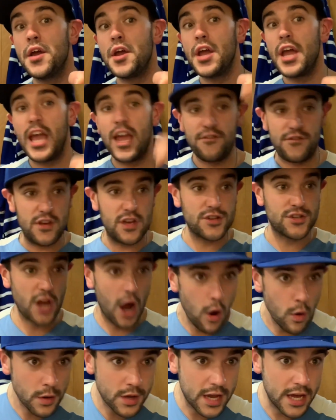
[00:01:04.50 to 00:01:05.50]
If you
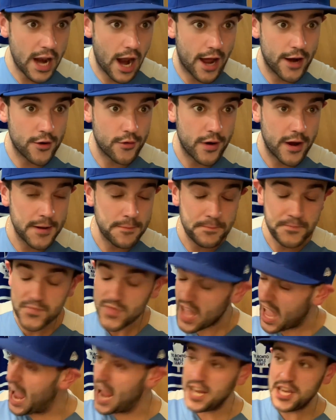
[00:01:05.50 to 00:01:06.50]
don't get under it,
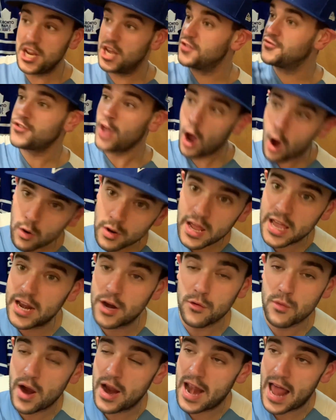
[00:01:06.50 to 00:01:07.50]
and you don't hit it
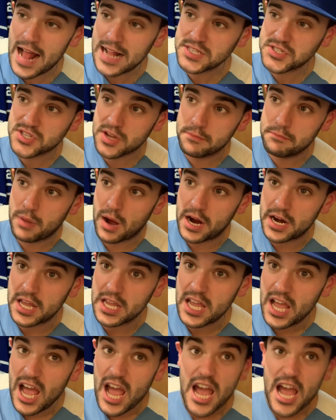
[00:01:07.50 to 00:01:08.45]
right at somebody,